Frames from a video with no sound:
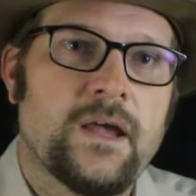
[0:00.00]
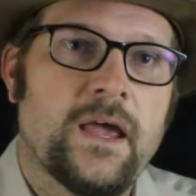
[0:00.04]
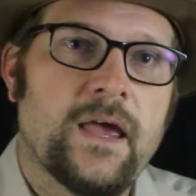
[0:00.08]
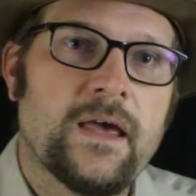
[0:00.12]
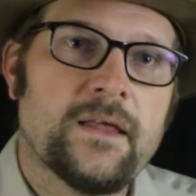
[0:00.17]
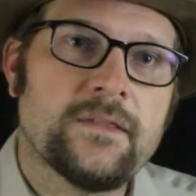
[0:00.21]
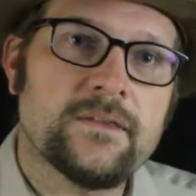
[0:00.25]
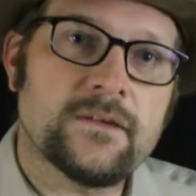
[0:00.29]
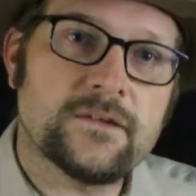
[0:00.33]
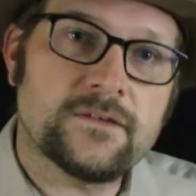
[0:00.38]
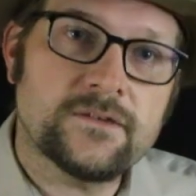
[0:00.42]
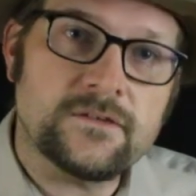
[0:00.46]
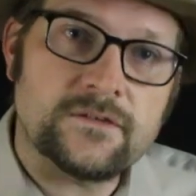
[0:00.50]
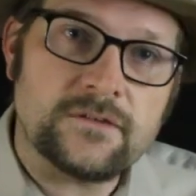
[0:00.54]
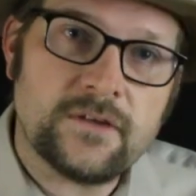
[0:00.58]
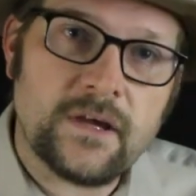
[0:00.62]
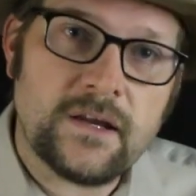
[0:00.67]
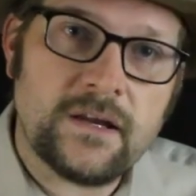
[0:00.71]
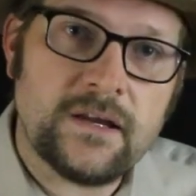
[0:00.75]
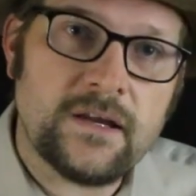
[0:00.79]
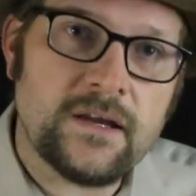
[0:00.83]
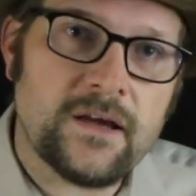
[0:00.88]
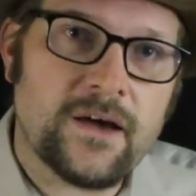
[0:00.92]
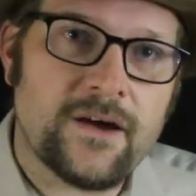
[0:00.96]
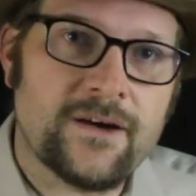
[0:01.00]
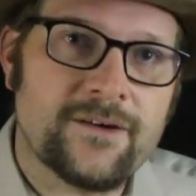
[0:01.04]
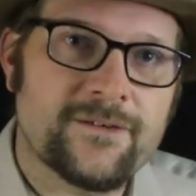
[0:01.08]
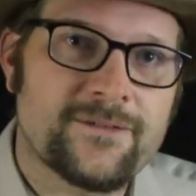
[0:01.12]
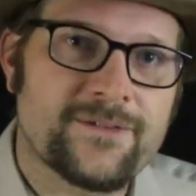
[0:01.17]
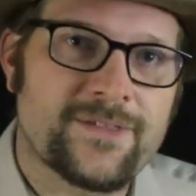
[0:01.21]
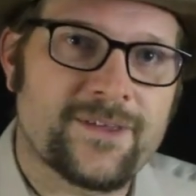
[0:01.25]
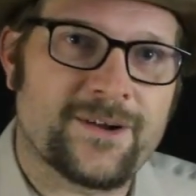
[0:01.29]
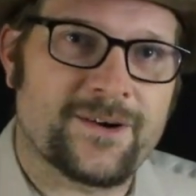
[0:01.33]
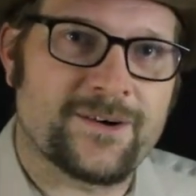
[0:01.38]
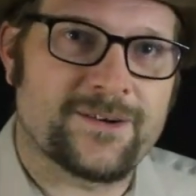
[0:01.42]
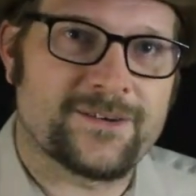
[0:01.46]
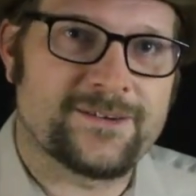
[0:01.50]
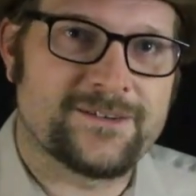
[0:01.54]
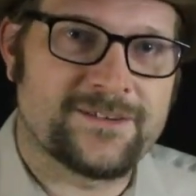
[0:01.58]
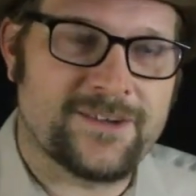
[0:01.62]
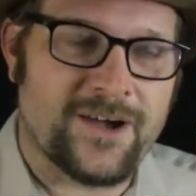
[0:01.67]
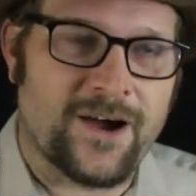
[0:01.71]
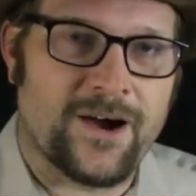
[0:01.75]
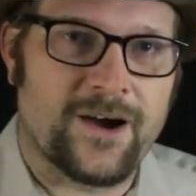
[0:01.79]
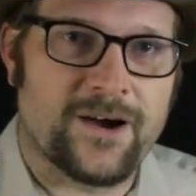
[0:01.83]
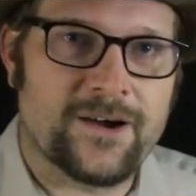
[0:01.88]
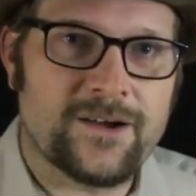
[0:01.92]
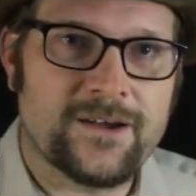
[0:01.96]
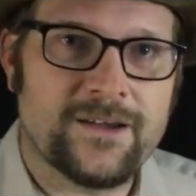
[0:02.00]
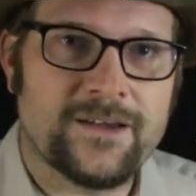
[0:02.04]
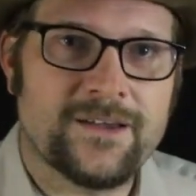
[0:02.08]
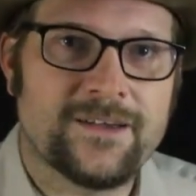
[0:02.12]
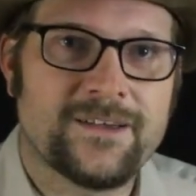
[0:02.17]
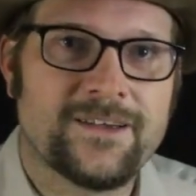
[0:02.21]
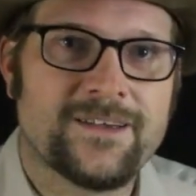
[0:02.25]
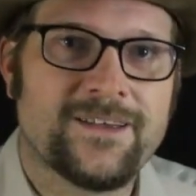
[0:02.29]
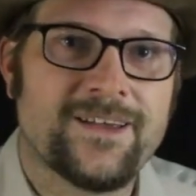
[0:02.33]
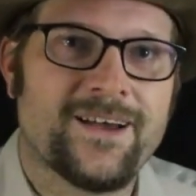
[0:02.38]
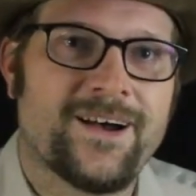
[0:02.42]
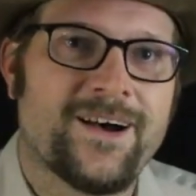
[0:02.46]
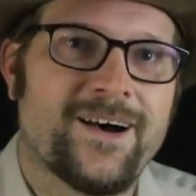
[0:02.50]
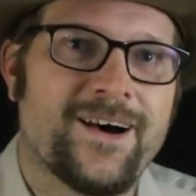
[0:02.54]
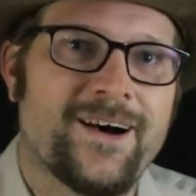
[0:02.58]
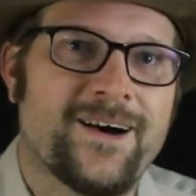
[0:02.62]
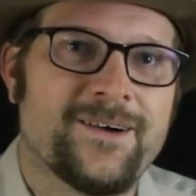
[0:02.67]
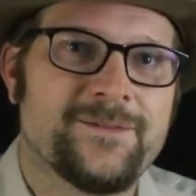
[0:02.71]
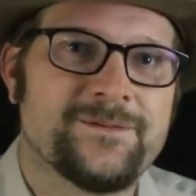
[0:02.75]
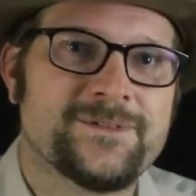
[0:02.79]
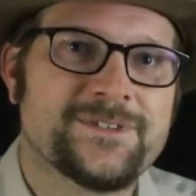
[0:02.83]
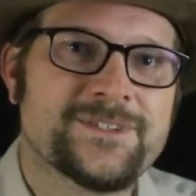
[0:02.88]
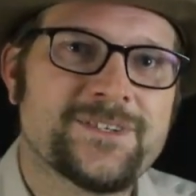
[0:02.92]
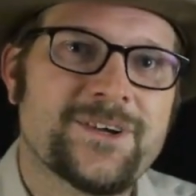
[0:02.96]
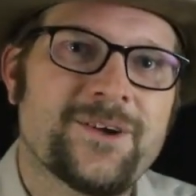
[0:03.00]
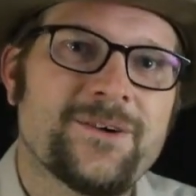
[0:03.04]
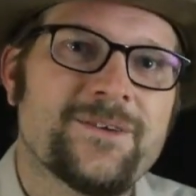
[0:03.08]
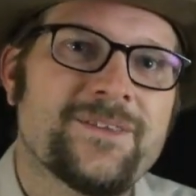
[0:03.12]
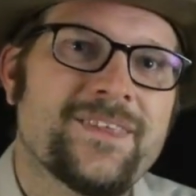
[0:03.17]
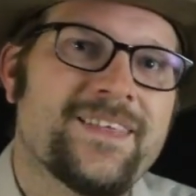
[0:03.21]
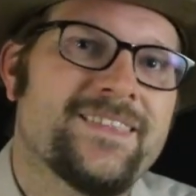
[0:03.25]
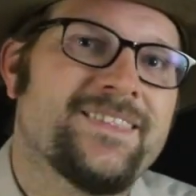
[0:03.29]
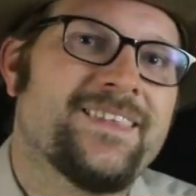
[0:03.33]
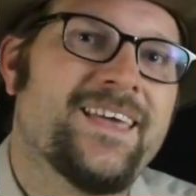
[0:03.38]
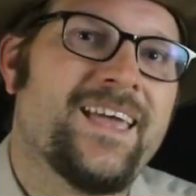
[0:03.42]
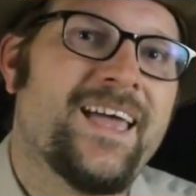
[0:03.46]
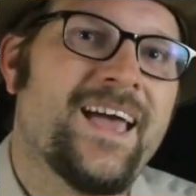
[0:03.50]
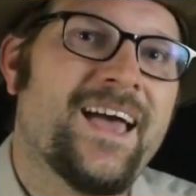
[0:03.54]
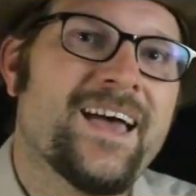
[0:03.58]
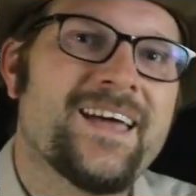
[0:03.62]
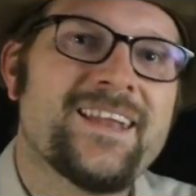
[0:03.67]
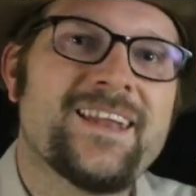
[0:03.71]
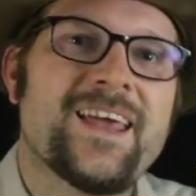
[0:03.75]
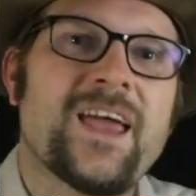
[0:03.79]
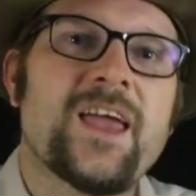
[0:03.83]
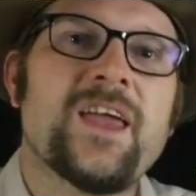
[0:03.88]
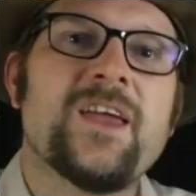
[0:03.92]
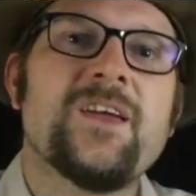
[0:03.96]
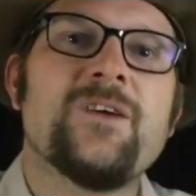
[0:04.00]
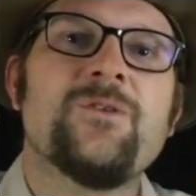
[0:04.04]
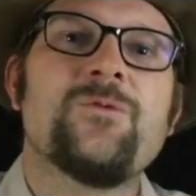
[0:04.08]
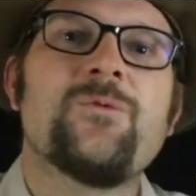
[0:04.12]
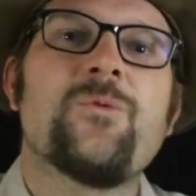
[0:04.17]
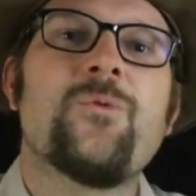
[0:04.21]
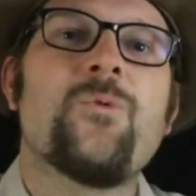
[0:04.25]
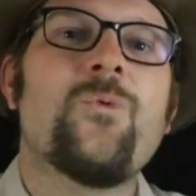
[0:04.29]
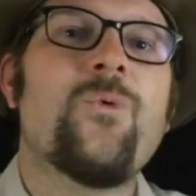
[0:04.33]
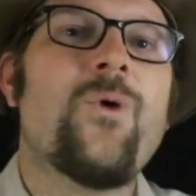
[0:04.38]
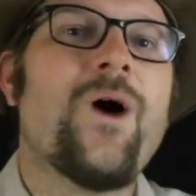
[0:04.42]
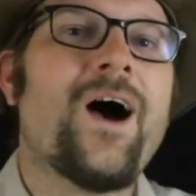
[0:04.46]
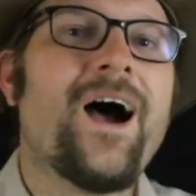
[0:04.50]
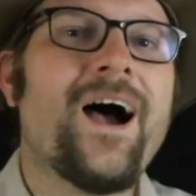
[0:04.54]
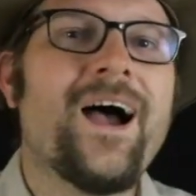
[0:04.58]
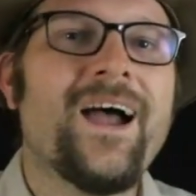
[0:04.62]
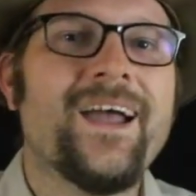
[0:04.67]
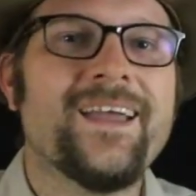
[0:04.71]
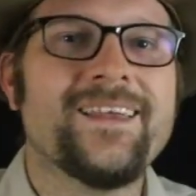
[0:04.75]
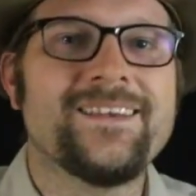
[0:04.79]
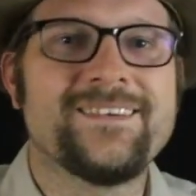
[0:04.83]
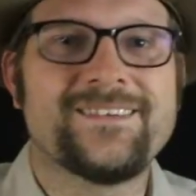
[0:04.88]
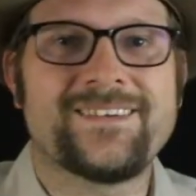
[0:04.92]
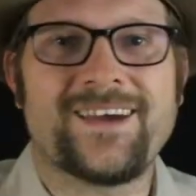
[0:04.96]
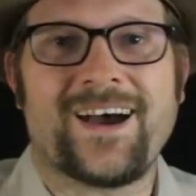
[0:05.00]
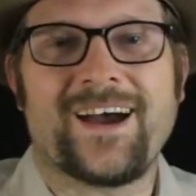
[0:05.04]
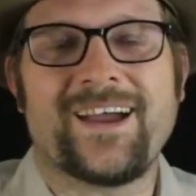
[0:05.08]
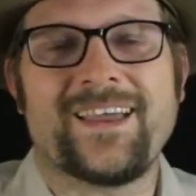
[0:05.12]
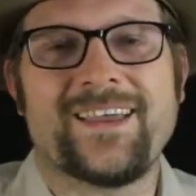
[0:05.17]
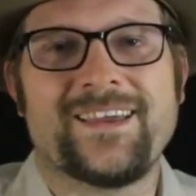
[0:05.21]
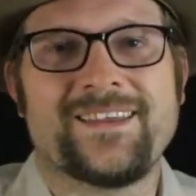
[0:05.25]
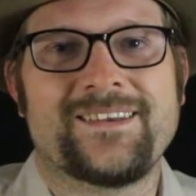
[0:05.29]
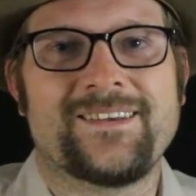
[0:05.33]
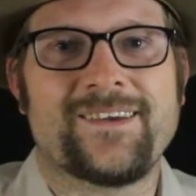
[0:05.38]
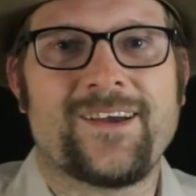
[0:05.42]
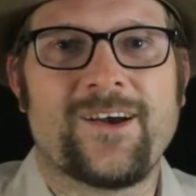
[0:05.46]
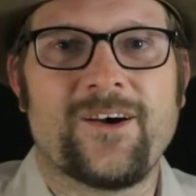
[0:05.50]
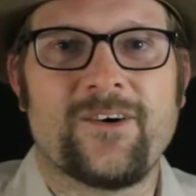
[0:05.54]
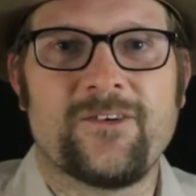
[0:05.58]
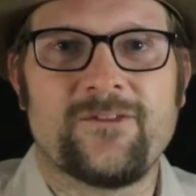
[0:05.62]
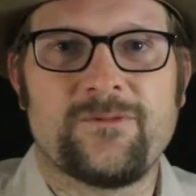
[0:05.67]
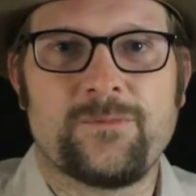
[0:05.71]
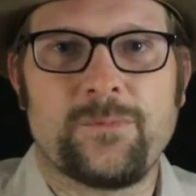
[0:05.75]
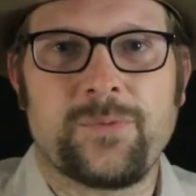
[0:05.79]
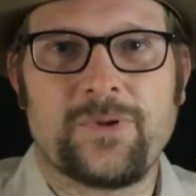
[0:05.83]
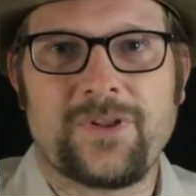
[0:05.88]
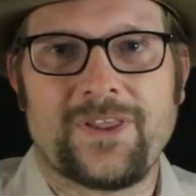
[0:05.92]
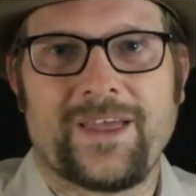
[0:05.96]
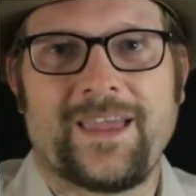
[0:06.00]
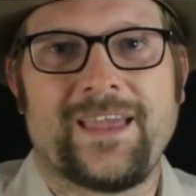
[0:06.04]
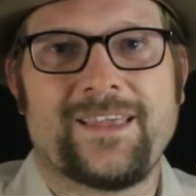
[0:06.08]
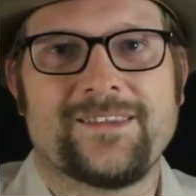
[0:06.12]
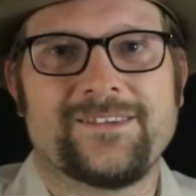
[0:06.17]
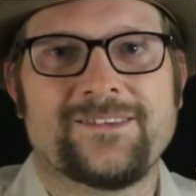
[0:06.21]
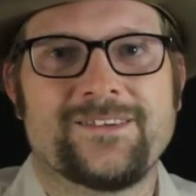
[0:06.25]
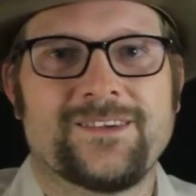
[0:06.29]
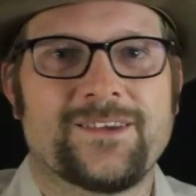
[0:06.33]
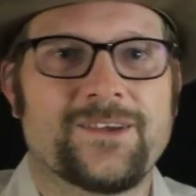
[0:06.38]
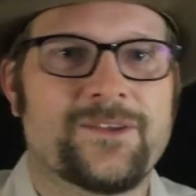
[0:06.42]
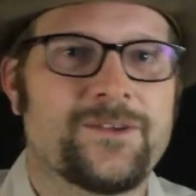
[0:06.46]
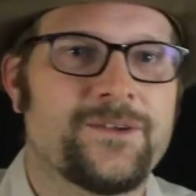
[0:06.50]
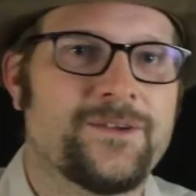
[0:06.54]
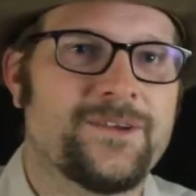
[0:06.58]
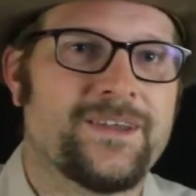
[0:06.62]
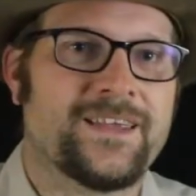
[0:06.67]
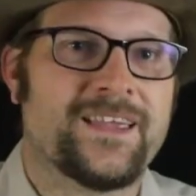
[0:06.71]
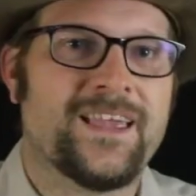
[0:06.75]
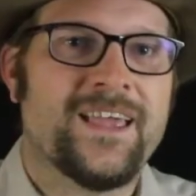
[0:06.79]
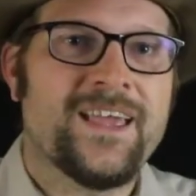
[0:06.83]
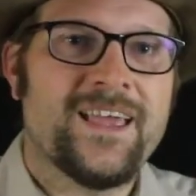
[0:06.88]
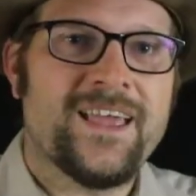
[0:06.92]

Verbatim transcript: and the study of their dung um, show that they had a wide diet of plants, including